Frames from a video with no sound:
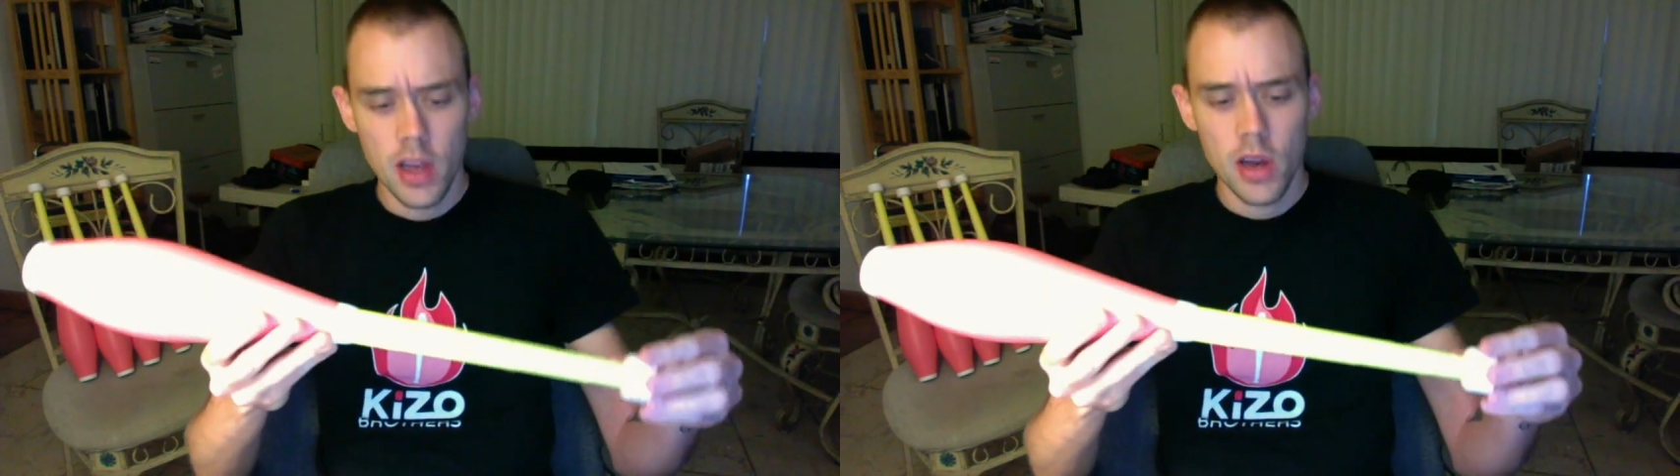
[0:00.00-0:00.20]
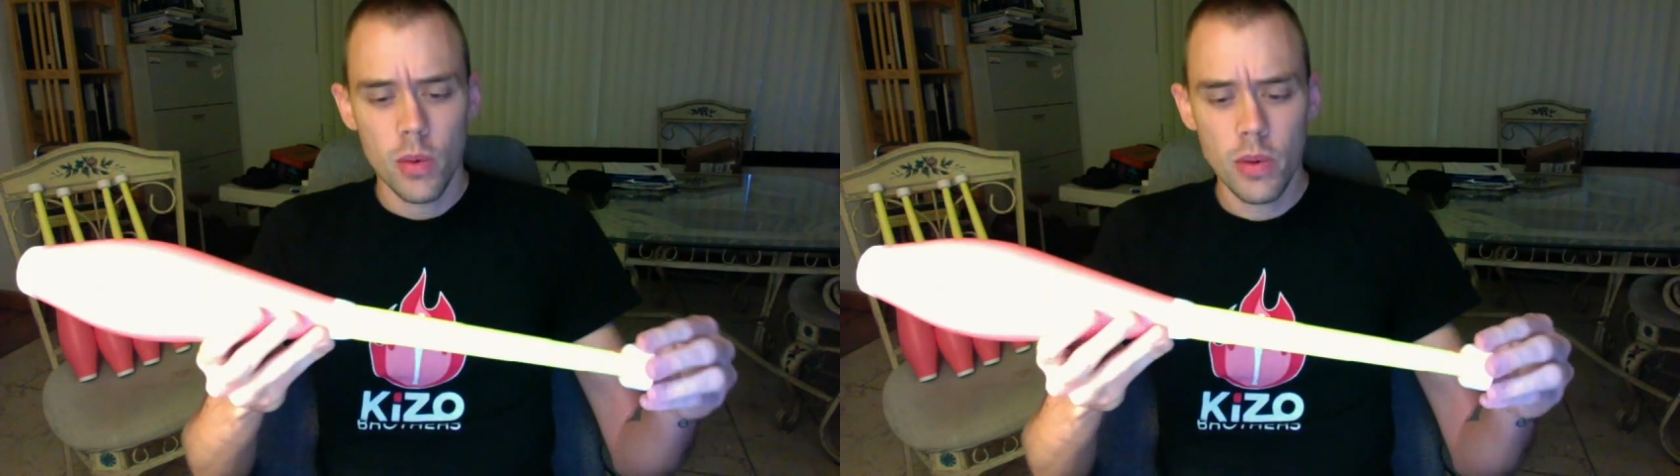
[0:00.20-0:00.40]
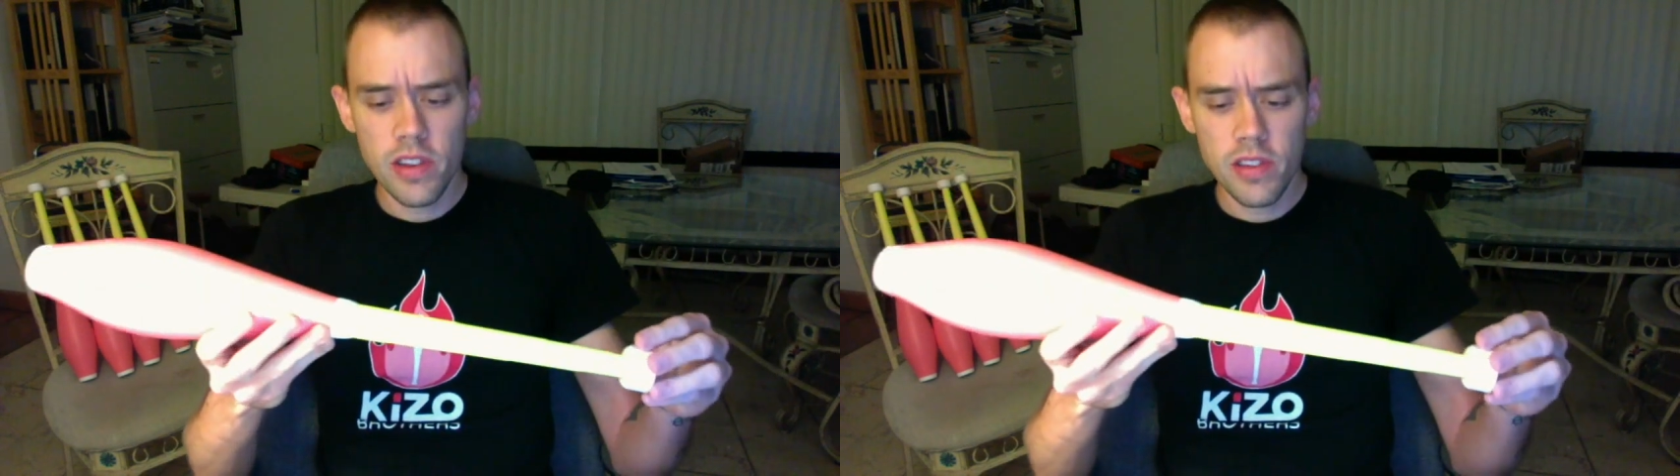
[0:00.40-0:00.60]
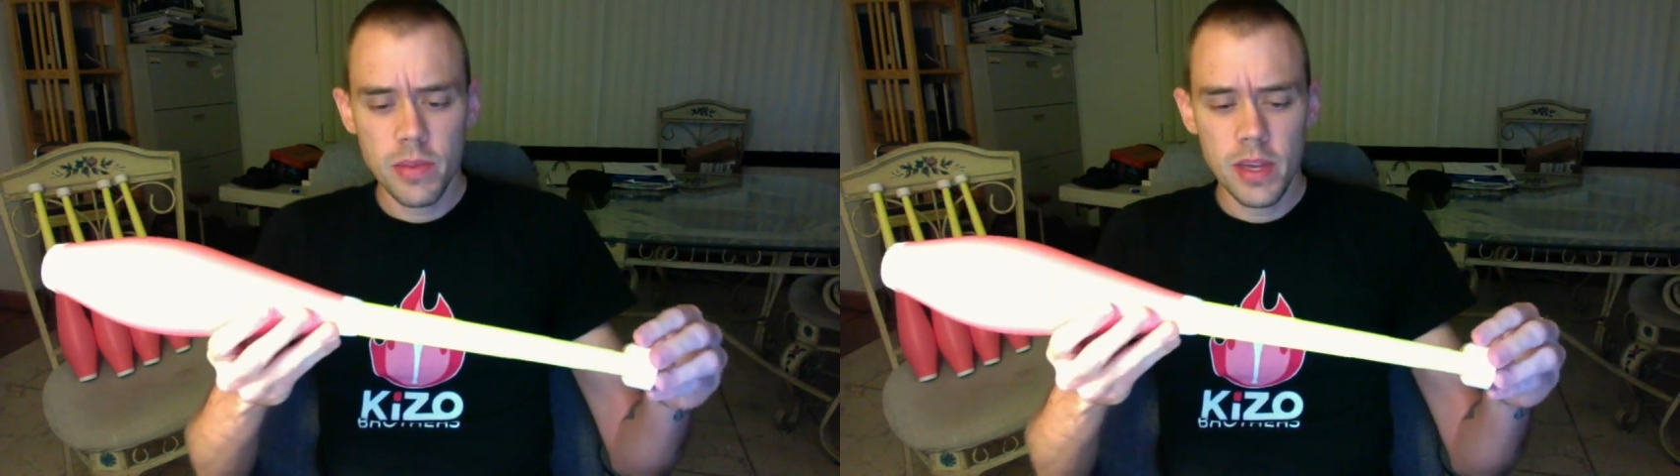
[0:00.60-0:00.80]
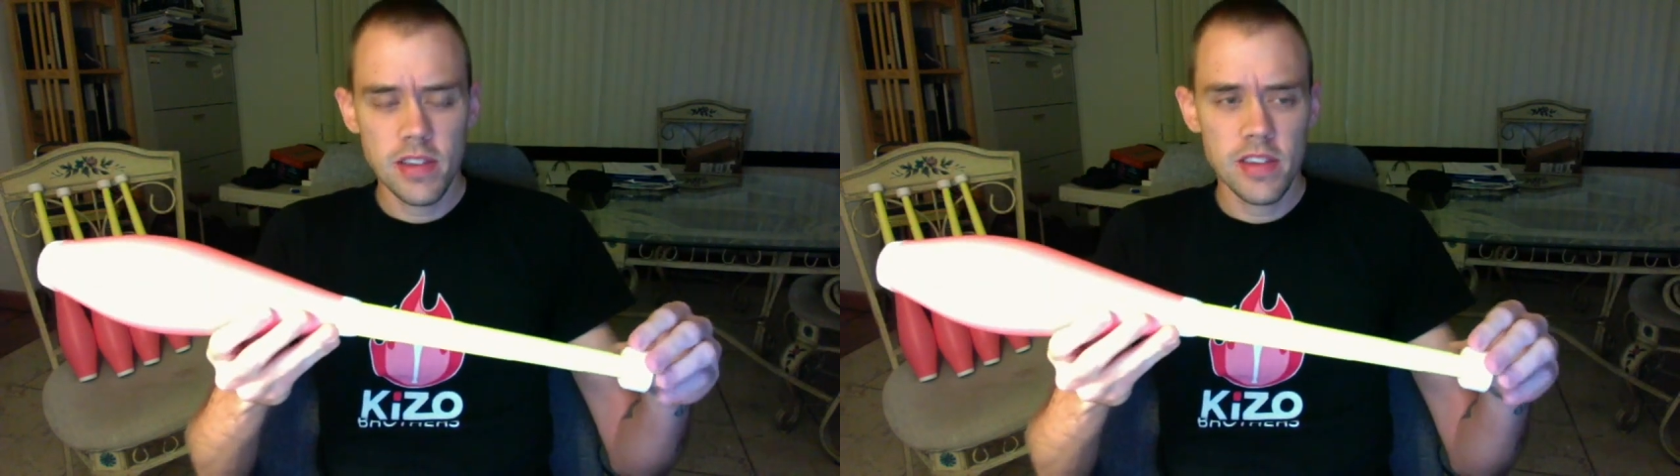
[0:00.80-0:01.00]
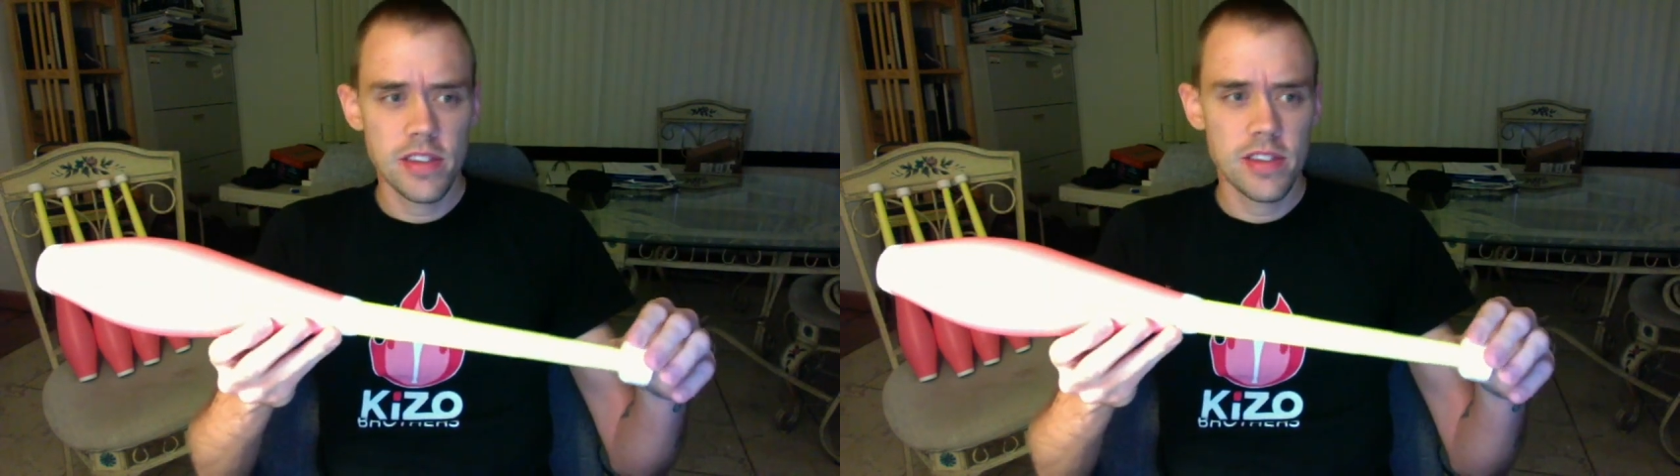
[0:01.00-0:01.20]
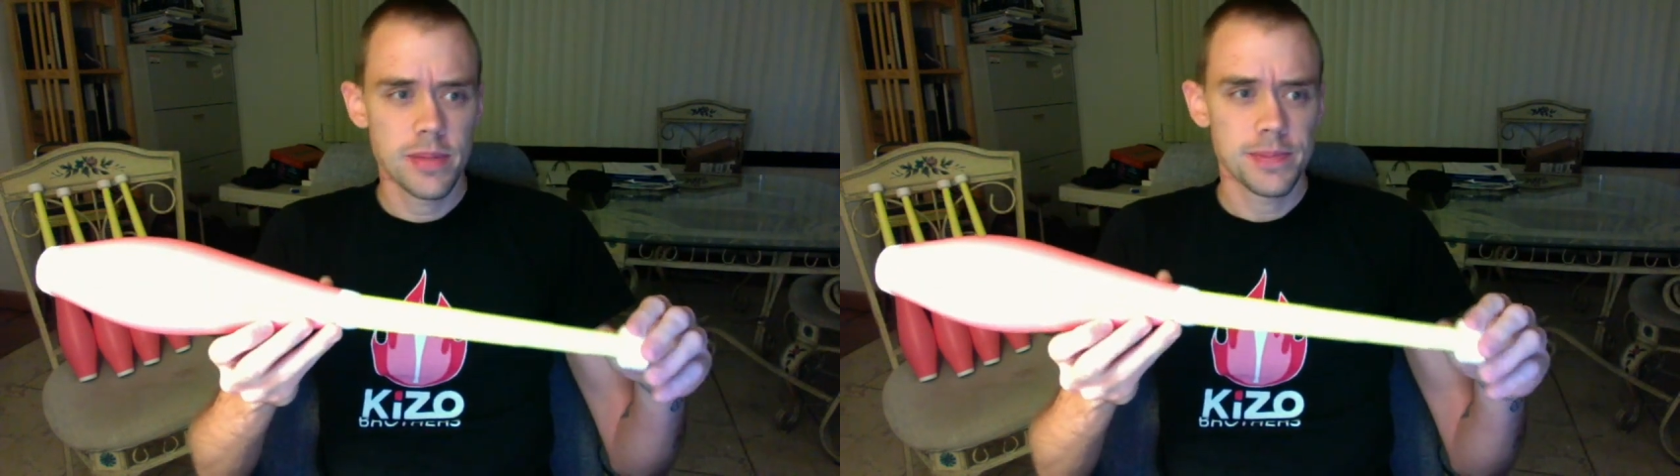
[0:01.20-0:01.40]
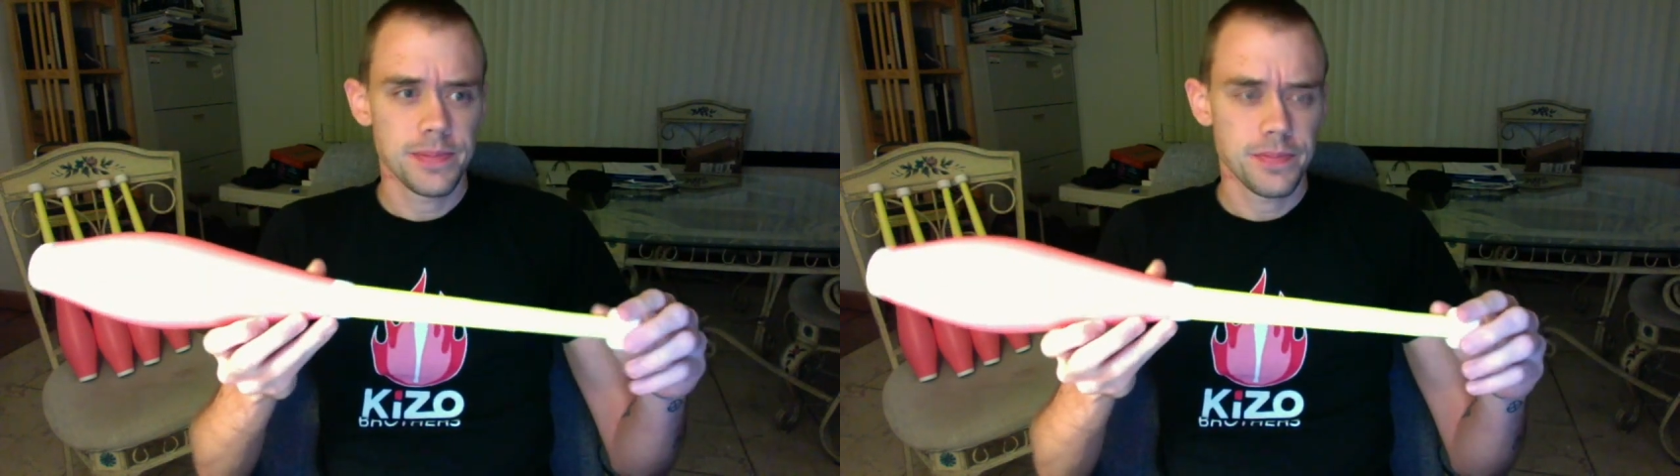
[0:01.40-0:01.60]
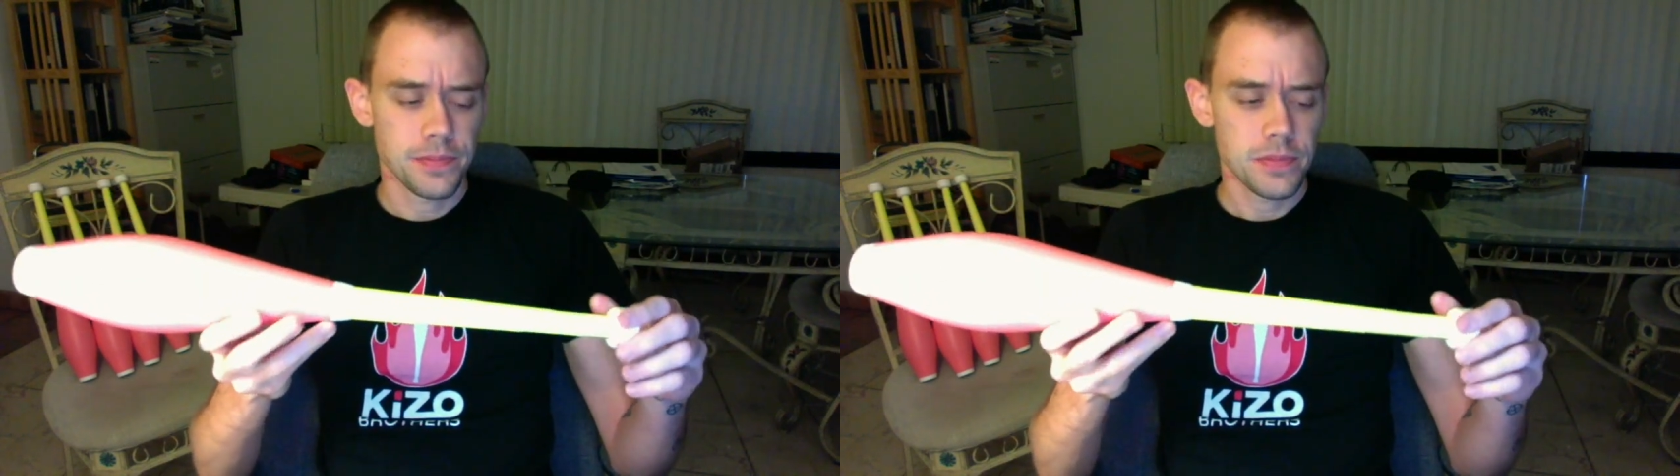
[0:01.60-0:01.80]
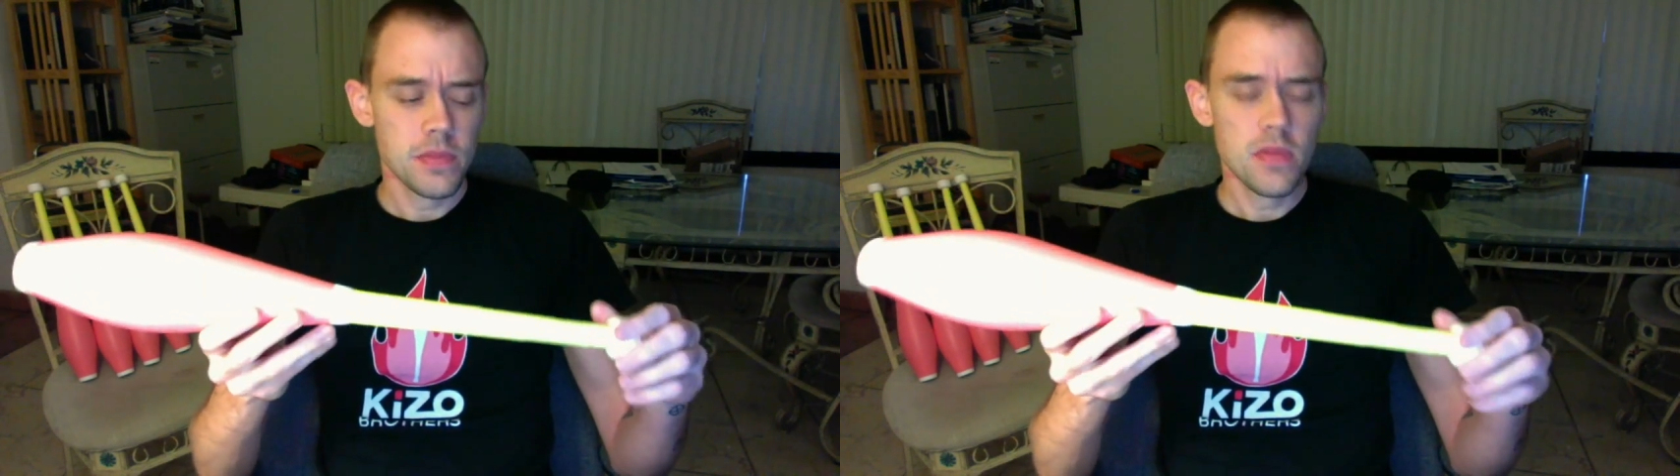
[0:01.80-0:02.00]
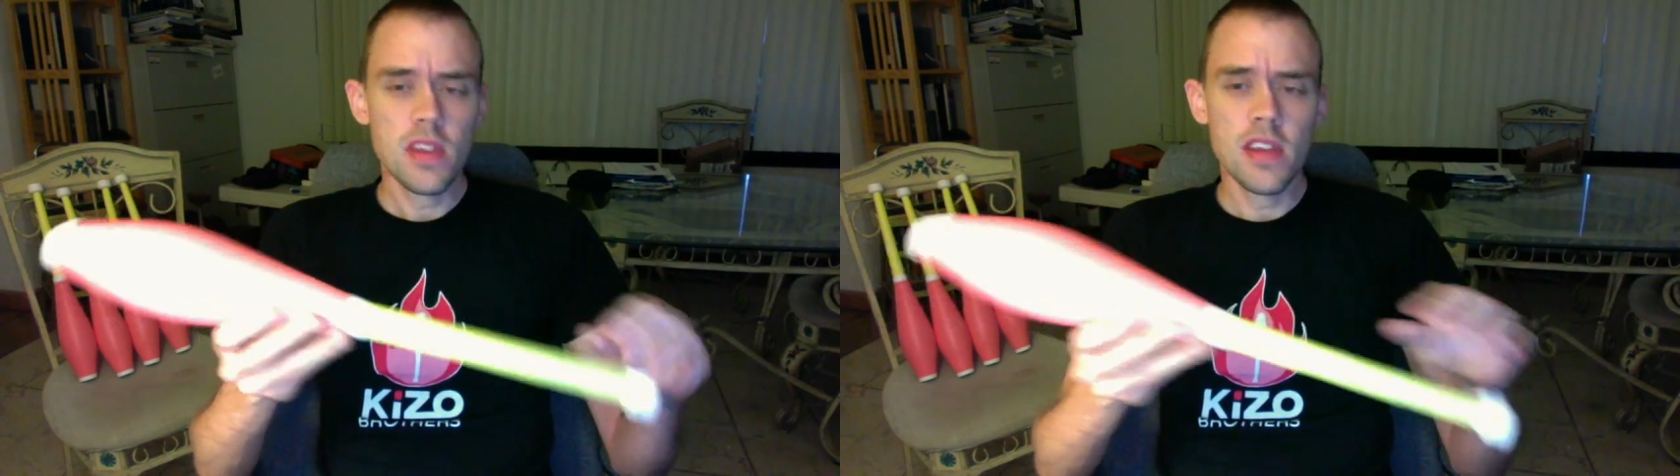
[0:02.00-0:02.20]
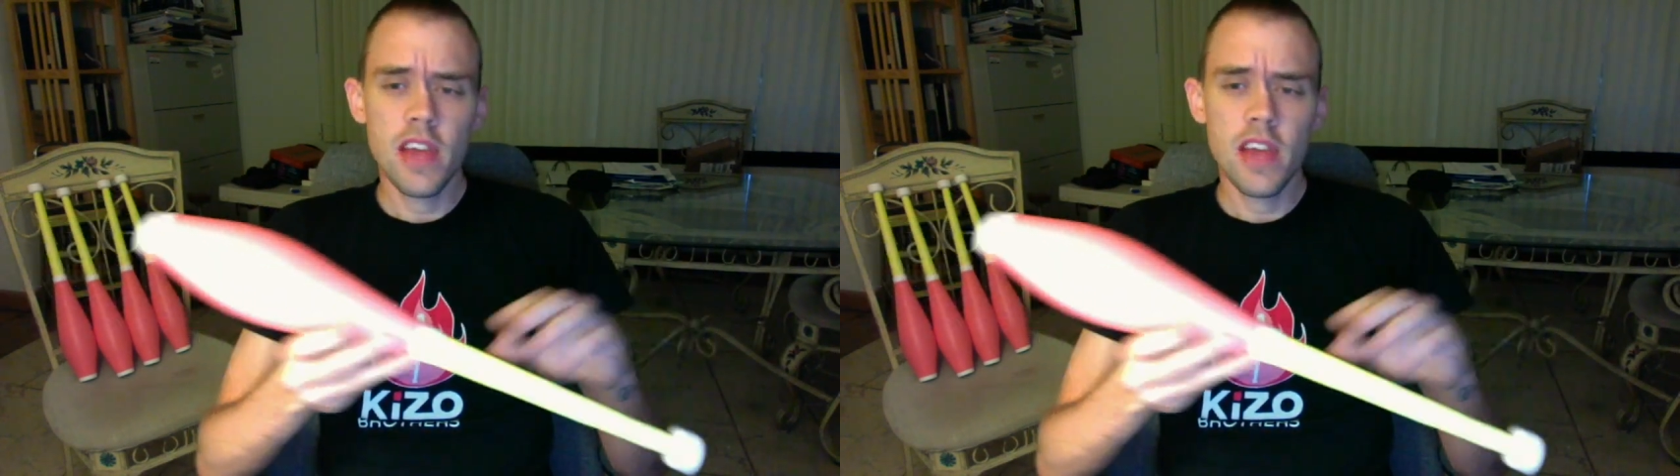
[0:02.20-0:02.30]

What this means is the